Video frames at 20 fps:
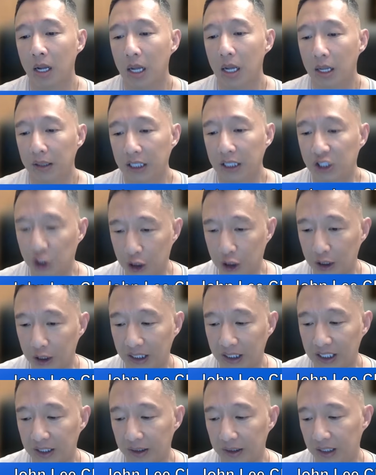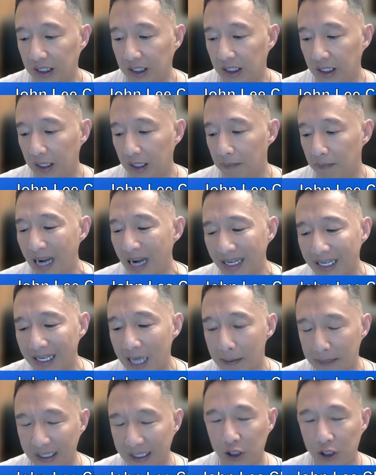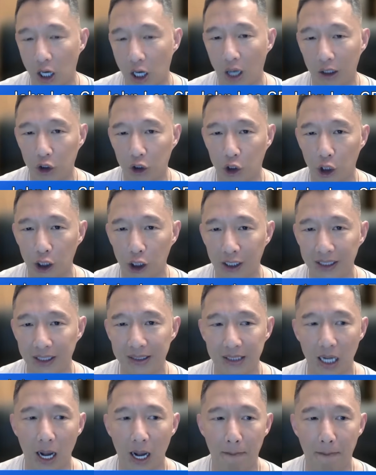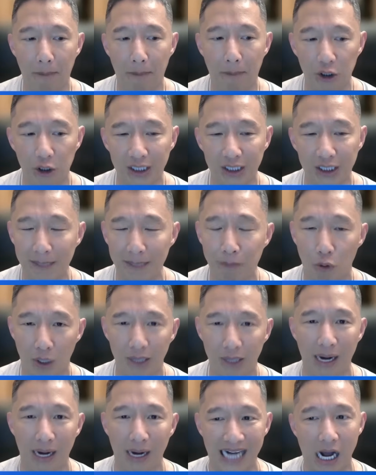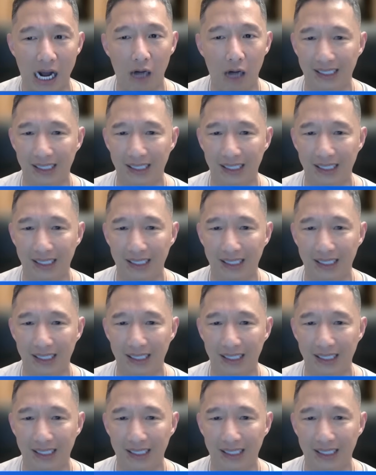The mining companies are a good purchasing point right now.